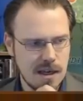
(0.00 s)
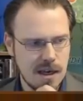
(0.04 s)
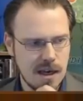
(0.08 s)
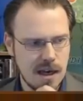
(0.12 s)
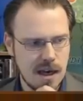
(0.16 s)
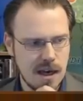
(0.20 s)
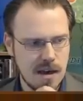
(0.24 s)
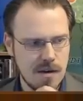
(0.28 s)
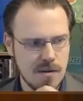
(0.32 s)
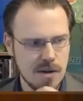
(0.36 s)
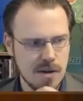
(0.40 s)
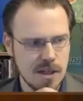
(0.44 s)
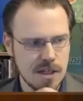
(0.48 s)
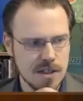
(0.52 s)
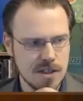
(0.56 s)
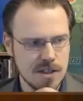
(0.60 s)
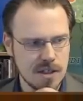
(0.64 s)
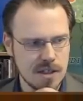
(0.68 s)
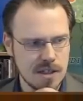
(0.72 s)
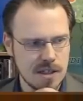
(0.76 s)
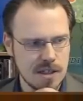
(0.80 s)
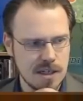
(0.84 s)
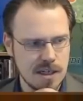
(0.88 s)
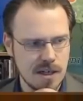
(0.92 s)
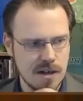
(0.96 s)
I really
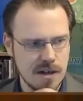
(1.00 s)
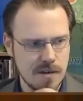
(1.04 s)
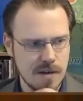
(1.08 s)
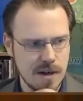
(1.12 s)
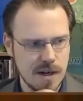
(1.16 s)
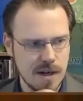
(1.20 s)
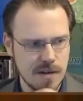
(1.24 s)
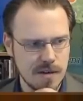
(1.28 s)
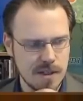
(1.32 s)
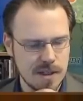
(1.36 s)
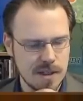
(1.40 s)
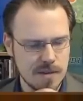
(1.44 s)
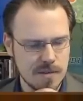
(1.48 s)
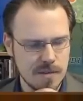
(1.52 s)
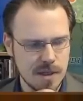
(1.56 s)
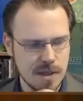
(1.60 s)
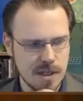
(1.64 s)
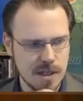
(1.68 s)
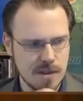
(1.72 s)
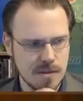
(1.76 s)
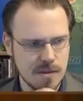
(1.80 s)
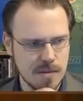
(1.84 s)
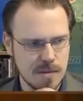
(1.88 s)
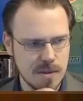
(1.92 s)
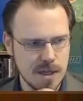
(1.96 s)
shouldn't stick around this much,
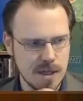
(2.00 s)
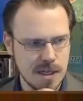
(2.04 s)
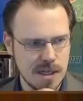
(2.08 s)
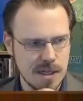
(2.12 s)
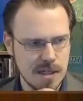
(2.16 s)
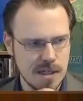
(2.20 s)
but